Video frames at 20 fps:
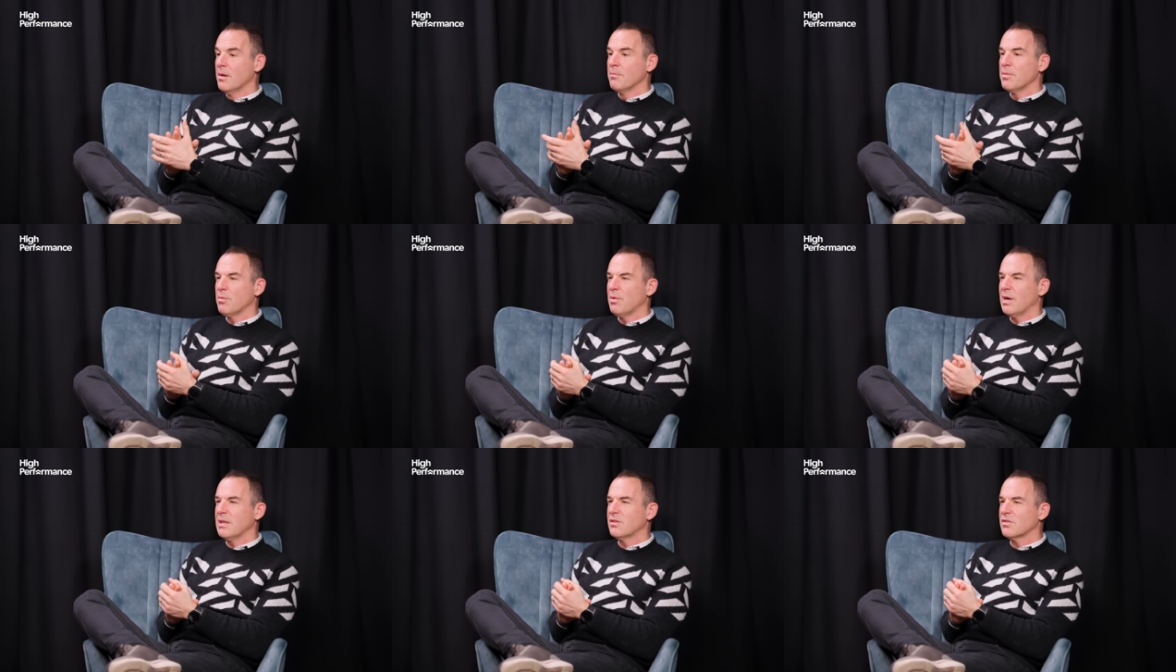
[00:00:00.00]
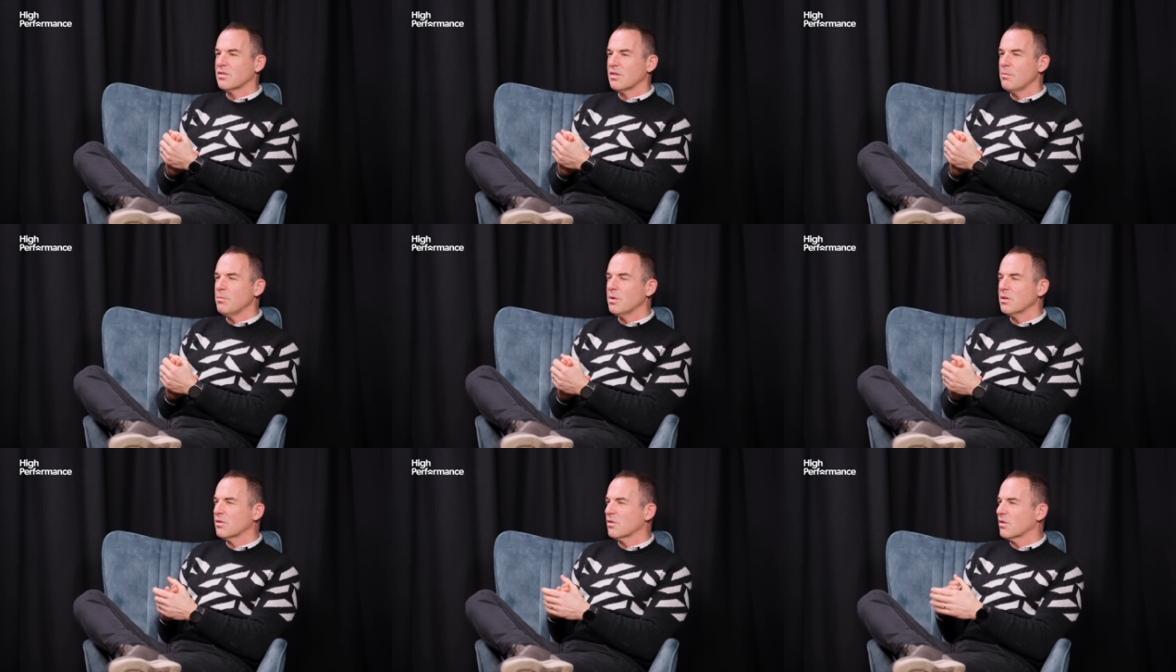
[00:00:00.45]
But when
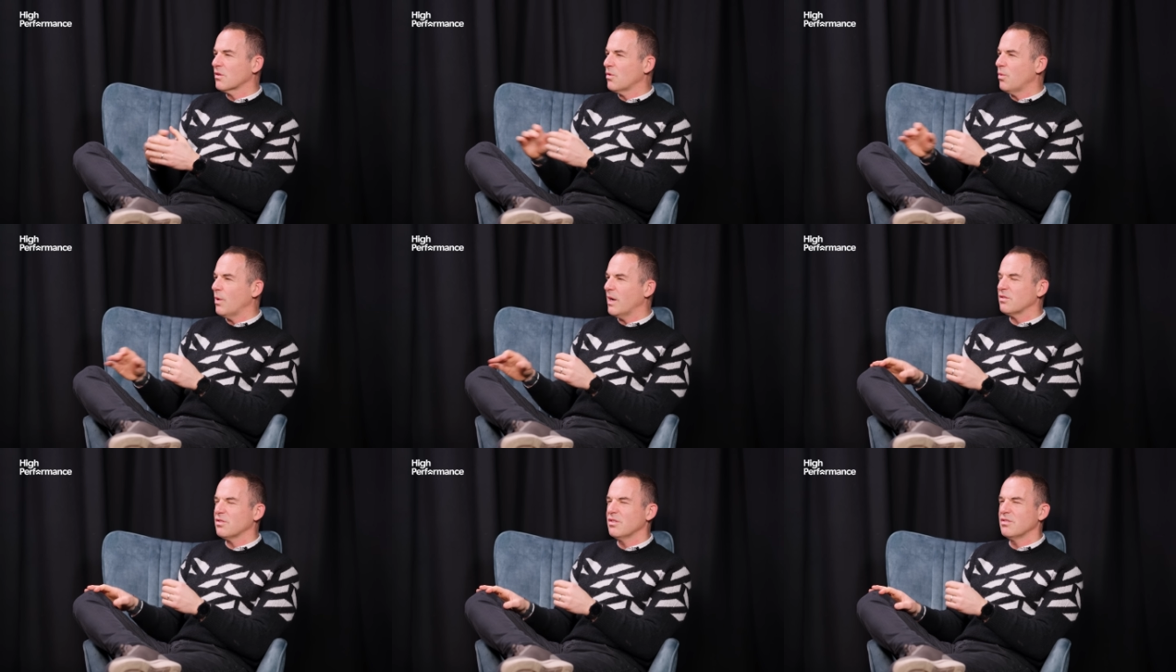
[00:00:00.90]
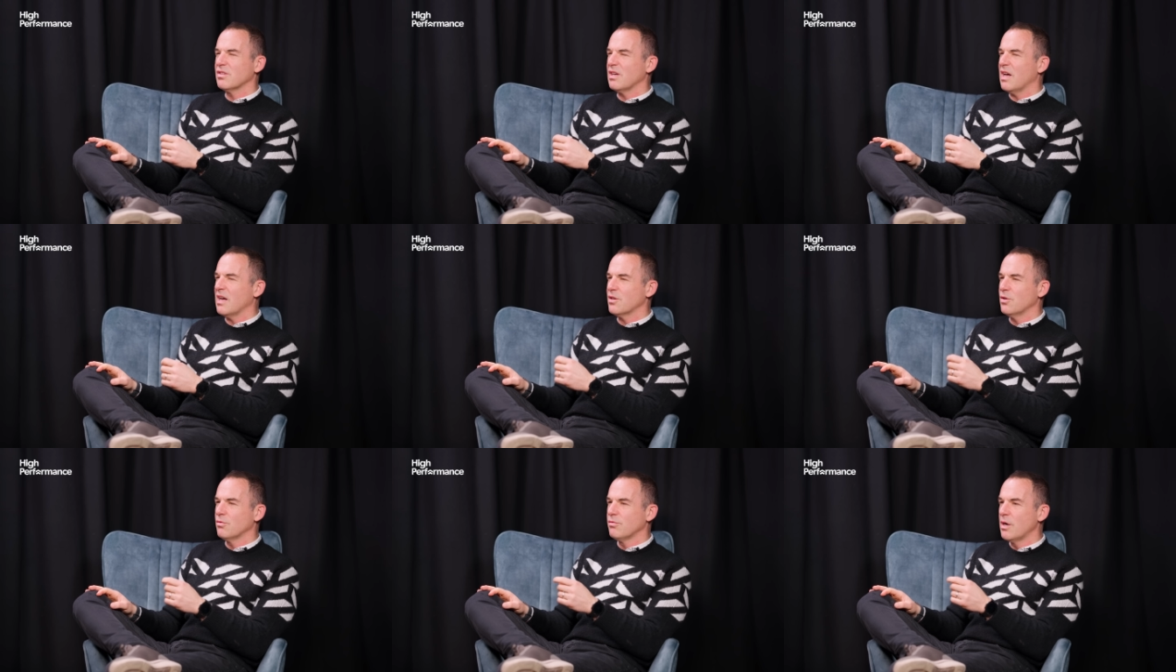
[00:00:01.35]
someone questions,
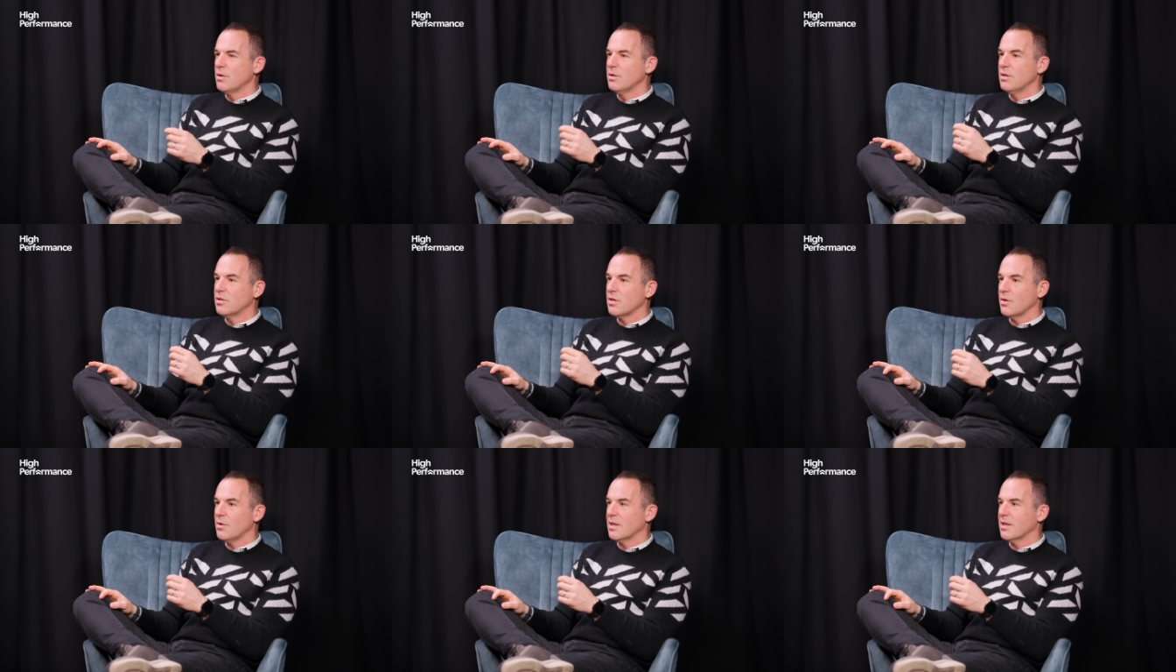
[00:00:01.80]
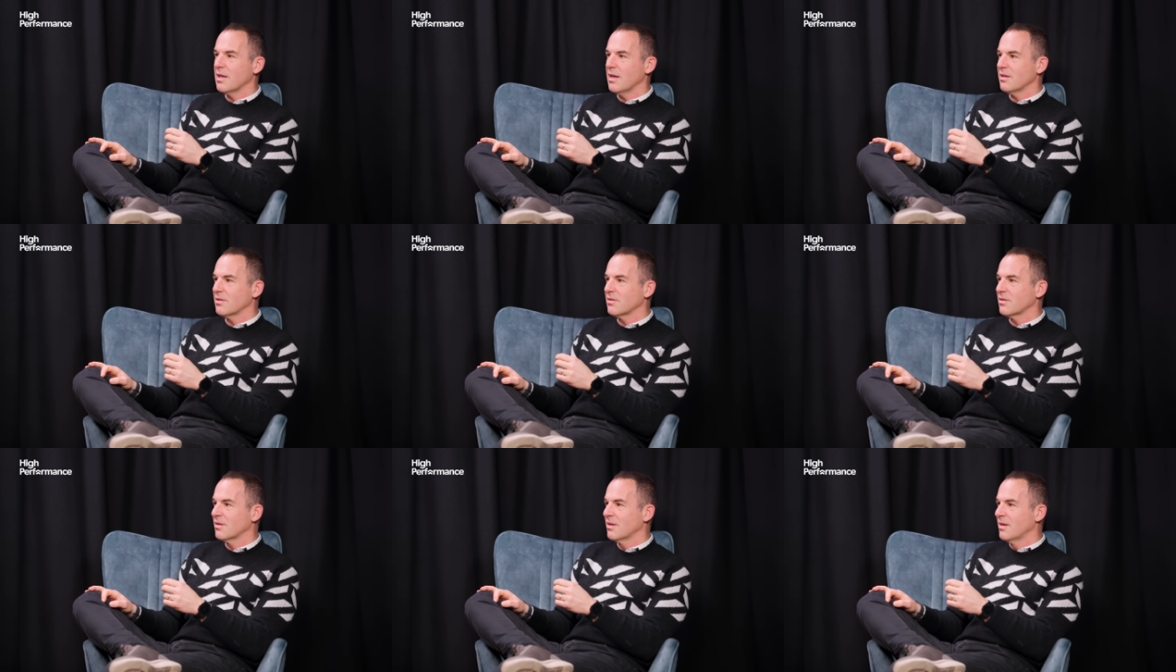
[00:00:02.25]
"Yeah, you're only doing
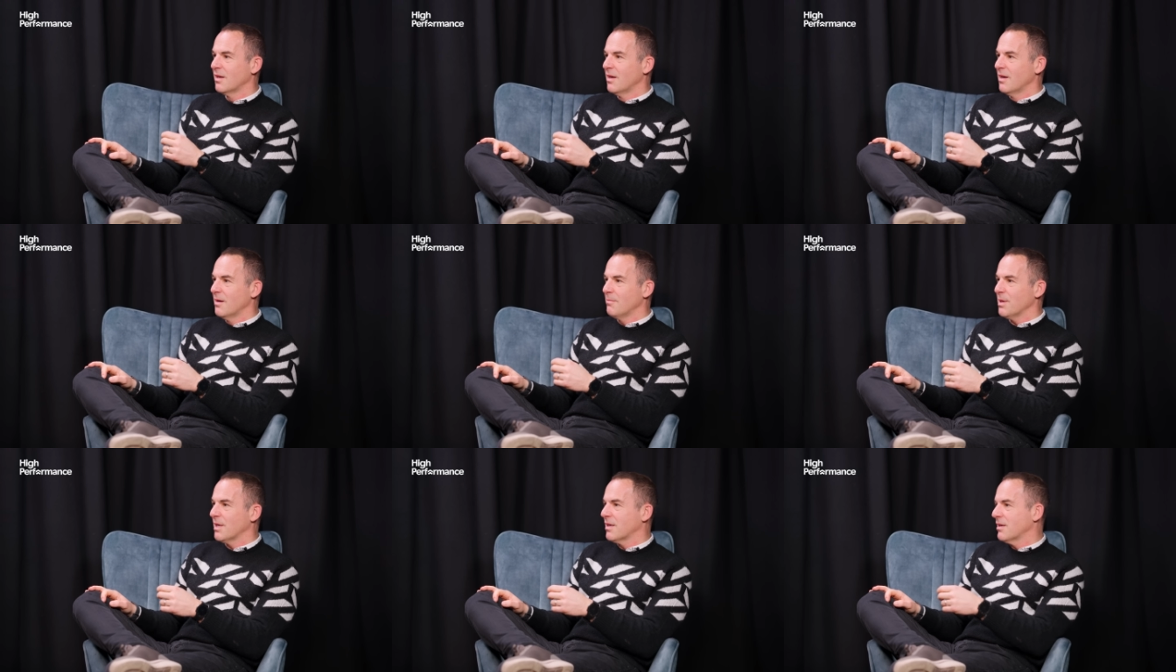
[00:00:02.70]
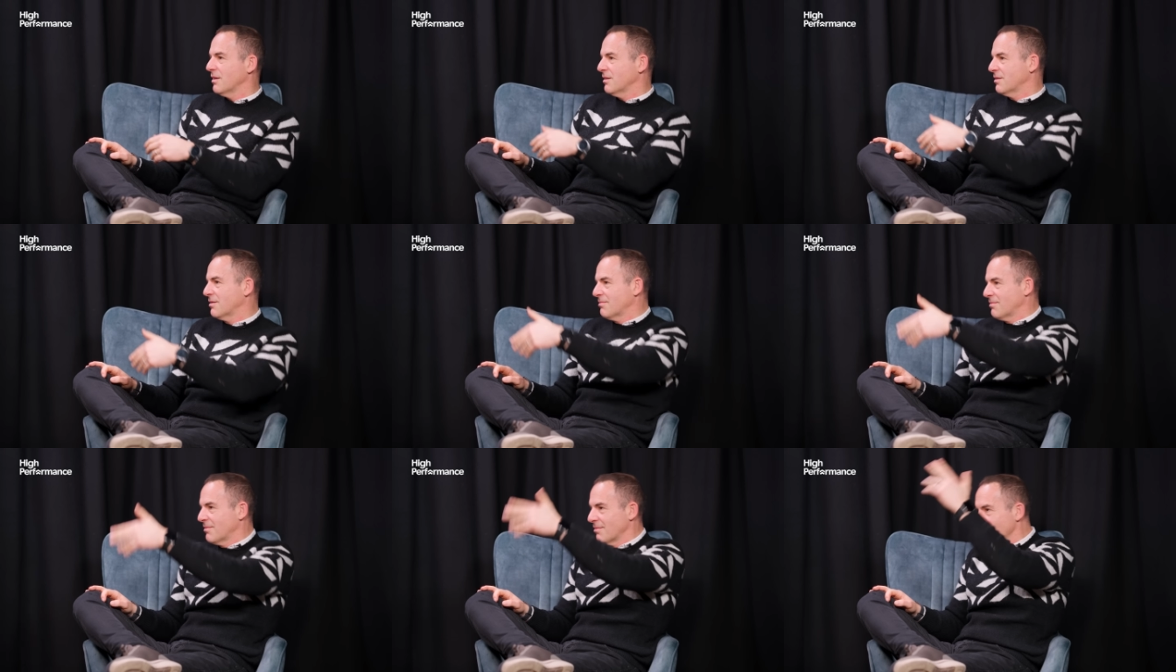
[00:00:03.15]
this
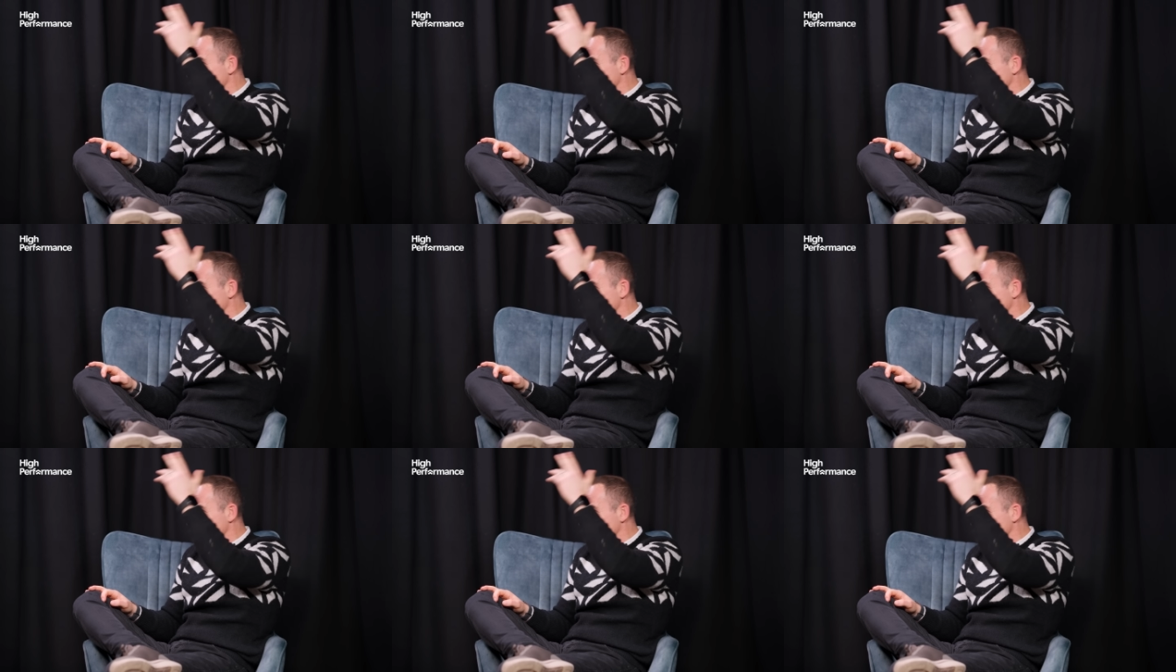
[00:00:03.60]
because